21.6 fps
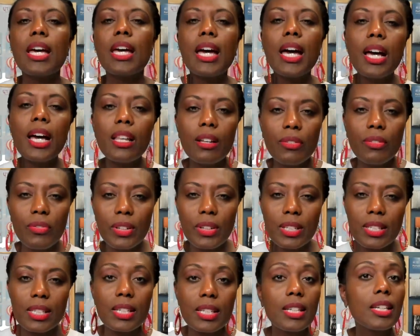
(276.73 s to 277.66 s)

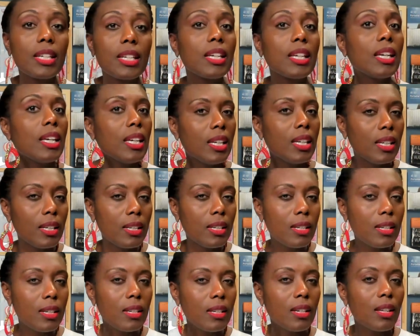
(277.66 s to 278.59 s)
elephant
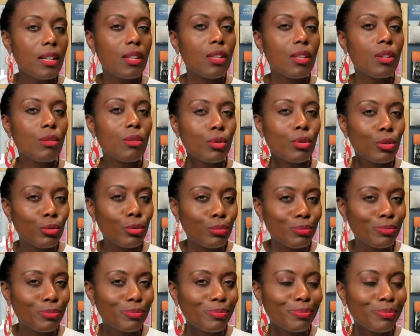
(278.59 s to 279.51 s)
in the
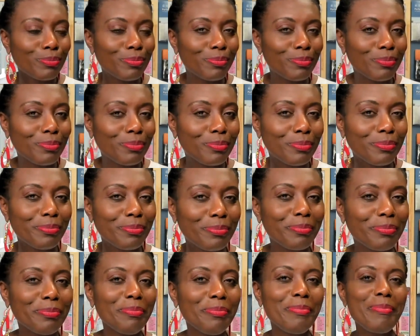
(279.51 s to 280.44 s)
room.
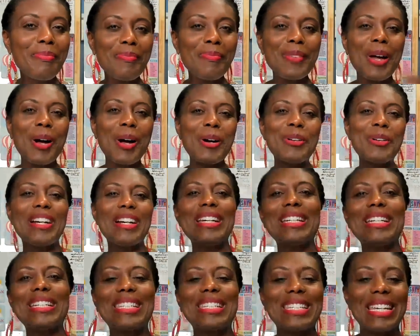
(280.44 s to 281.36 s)
All
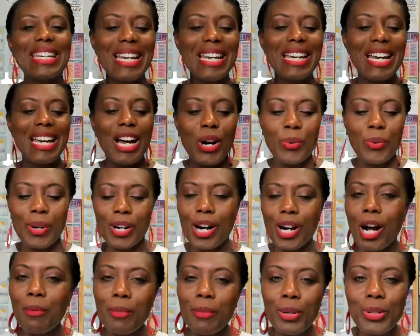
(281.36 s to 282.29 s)
right. We're
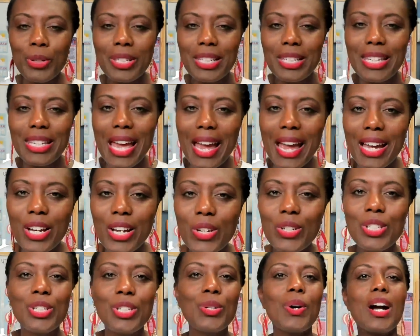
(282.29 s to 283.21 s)
almost
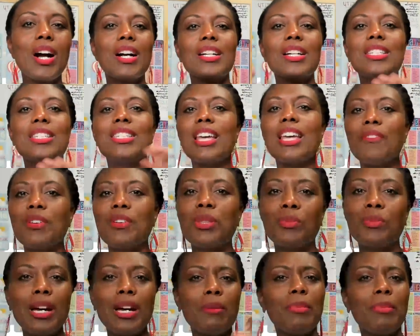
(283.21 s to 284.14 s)
down to our 7th
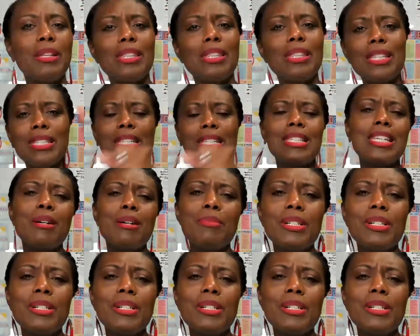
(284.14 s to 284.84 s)
one, but this is number